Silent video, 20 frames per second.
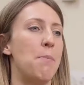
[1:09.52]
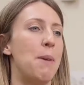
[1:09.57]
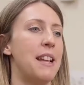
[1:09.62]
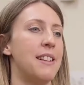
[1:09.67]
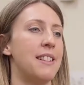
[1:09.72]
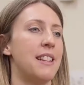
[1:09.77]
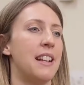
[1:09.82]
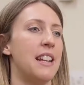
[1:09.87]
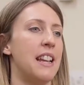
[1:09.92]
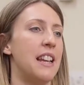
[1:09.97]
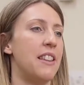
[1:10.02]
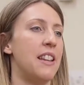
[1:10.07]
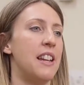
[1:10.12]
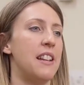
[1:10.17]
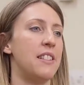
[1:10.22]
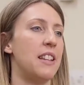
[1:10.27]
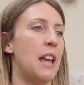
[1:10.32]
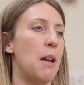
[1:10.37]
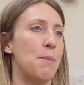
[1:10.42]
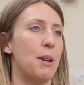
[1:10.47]
basically,
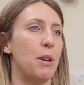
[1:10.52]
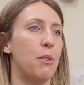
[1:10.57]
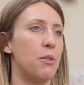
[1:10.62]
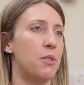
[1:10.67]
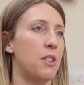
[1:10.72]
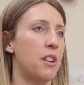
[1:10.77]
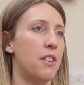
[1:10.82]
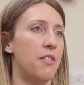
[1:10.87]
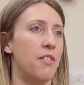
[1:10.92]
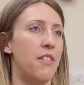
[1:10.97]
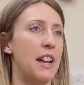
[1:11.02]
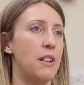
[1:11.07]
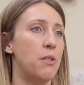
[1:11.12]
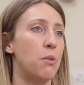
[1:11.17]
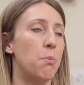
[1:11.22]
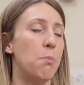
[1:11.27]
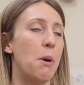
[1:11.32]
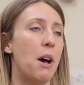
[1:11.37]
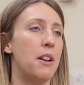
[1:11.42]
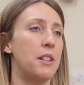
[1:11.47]
these chemicals can affect
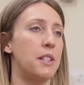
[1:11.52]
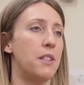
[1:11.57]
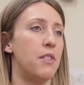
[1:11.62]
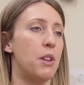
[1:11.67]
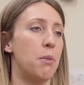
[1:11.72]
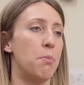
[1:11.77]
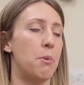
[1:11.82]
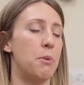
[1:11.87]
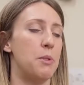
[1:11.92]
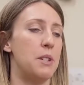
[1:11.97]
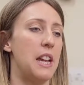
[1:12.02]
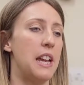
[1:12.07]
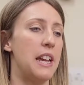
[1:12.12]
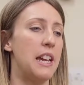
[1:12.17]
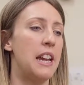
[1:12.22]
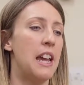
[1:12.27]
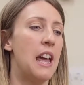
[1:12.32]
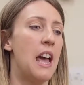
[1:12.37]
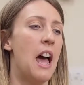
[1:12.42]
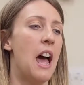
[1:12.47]
all parts of your
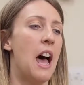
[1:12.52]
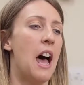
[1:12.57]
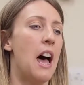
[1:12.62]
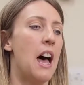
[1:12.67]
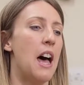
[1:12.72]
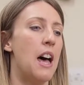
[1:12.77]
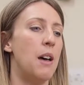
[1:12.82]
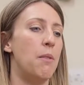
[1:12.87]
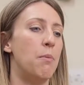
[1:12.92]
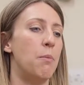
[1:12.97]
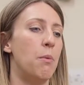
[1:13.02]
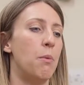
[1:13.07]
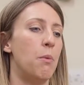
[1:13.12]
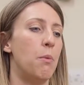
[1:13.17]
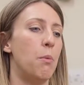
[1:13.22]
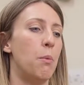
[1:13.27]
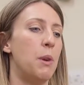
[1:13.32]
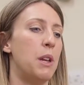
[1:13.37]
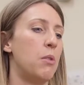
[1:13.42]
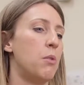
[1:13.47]
body.
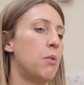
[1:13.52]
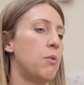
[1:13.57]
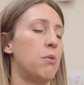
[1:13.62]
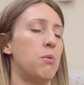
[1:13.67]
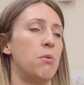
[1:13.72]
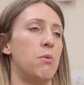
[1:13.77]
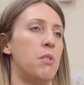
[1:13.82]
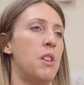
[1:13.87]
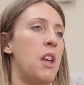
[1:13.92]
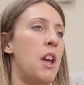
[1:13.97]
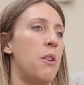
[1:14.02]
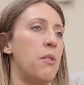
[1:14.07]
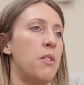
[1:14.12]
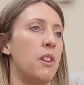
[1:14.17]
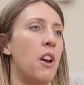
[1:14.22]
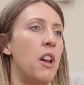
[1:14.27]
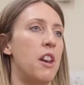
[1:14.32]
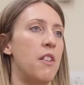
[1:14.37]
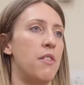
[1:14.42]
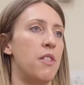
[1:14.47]
We all know the
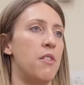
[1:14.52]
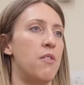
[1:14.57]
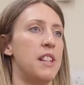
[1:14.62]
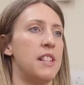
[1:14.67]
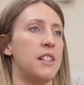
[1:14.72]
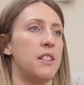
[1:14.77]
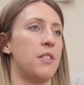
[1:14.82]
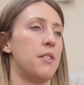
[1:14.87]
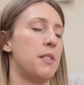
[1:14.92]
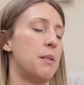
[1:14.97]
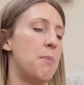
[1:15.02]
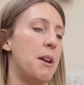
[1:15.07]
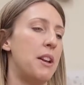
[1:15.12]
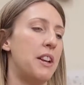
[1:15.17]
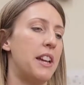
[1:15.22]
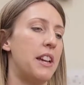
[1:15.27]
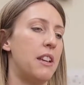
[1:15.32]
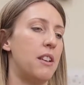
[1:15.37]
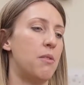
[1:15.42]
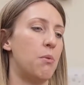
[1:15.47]
kind of the risks of
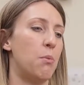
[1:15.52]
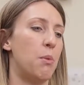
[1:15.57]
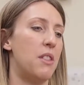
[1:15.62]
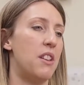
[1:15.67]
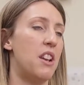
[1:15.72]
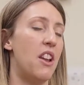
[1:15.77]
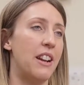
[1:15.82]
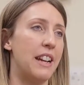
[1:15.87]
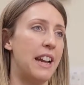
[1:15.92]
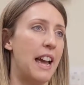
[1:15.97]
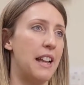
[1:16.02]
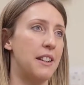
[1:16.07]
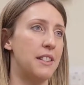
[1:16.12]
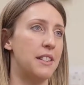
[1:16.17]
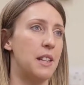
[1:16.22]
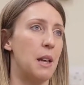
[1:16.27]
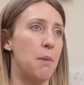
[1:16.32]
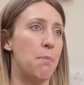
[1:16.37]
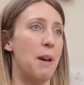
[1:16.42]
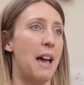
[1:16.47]
smoking with lung
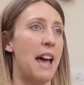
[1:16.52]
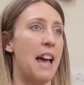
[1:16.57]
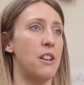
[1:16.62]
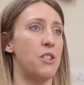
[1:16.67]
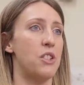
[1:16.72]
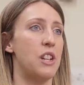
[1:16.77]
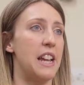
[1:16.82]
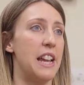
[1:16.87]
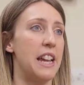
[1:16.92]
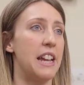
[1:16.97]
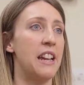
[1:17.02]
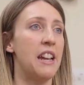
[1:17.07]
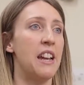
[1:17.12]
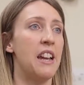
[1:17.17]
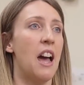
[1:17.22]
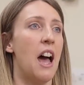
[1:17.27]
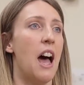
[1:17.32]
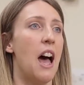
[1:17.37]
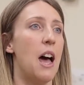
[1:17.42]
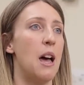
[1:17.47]
cancer, but actually
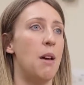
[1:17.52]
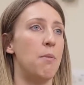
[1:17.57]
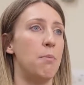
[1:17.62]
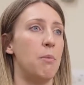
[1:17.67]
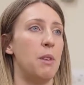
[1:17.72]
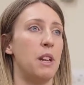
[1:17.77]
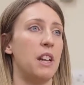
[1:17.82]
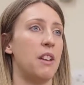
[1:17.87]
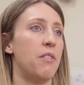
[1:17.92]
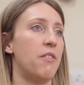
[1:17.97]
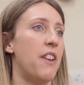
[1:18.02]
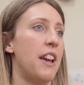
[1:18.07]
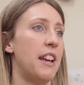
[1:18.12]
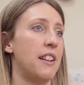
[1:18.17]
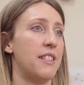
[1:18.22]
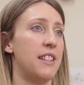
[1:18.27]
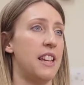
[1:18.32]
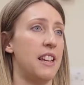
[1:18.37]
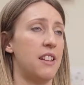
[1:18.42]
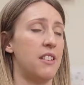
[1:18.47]
it can
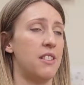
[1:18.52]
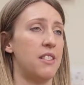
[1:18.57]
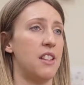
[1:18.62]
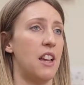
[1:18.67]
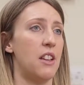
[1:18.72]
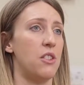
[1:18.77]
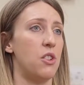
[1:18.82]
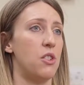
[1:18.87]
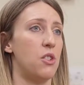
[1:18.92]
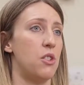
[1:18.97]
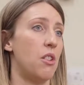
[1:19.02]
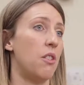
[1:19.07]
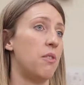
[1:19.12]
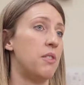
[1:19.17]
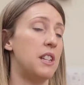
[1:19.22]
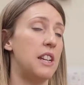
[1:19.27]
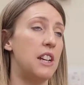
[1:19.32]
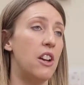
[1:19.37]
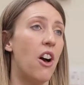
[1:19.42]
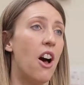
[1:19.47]
affect things such as
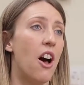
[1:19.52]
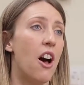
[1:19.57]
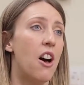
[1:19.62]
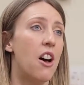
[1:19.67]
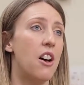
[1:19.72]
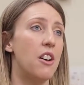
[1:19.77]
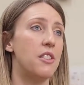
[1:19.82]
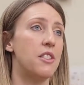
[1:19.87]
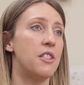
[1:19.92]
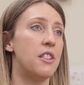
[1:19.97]
obviously your heart,